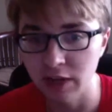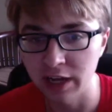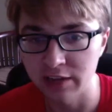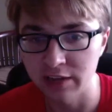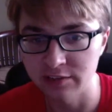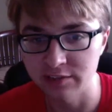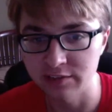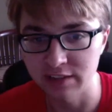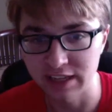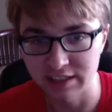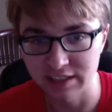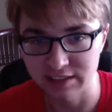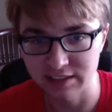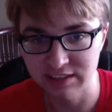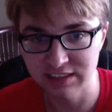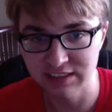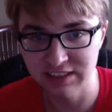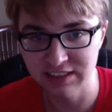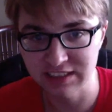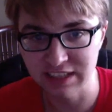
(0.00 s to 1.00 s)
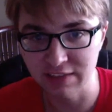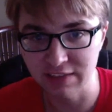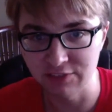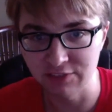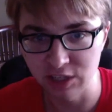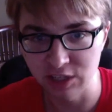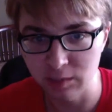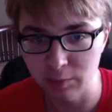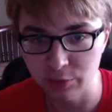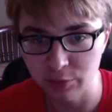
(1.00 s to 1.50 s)
like
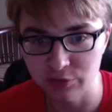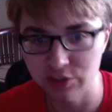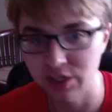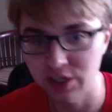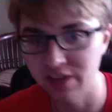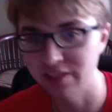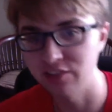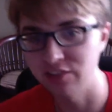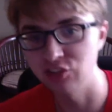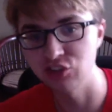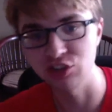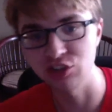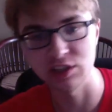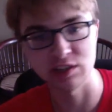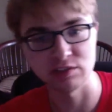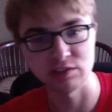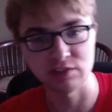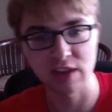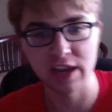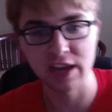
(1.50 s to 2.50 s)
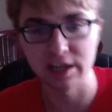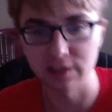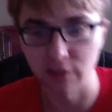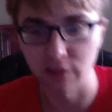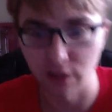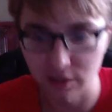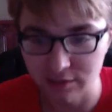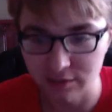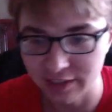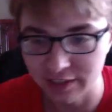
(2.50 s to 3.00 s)
70% of the genie's dialogue. Like
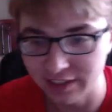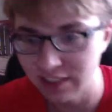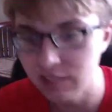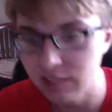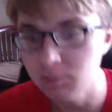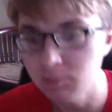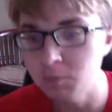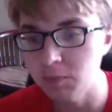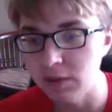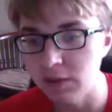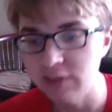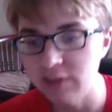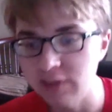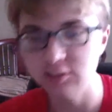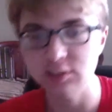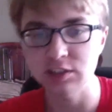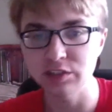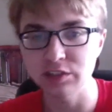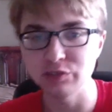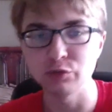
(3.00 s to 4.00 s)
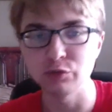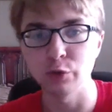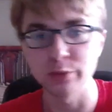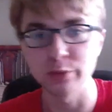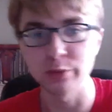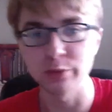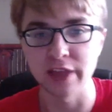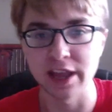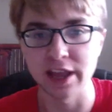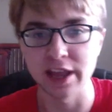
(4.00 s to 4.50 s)
he basically wrote that
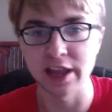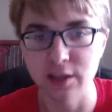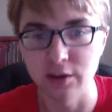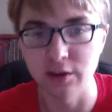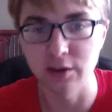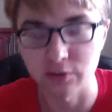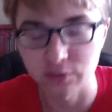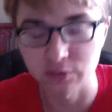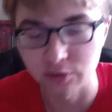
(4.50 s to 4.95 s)
character.